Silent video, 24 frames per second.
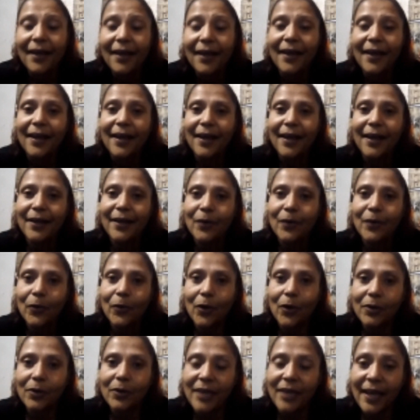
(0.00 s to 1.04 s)
It all
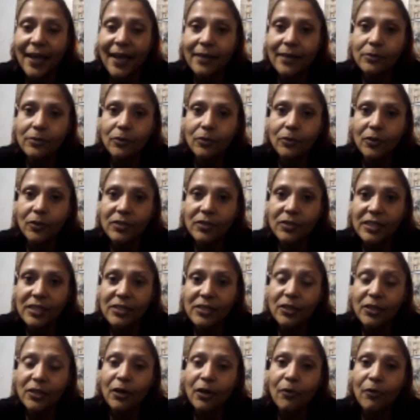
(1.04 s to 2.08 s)
got cancelled because this
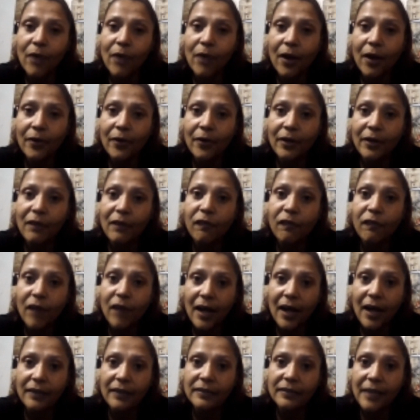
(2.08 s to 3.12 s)
corona
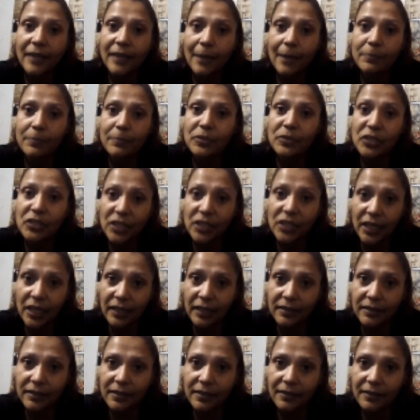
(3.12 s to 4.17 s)
fucked up
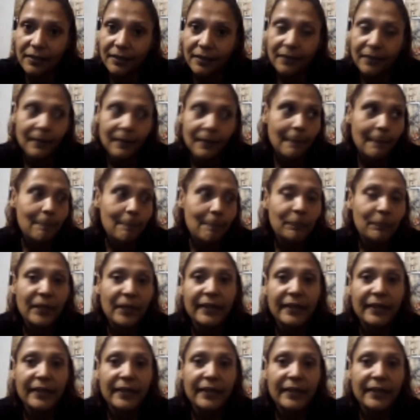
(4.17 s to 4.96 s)
shit. And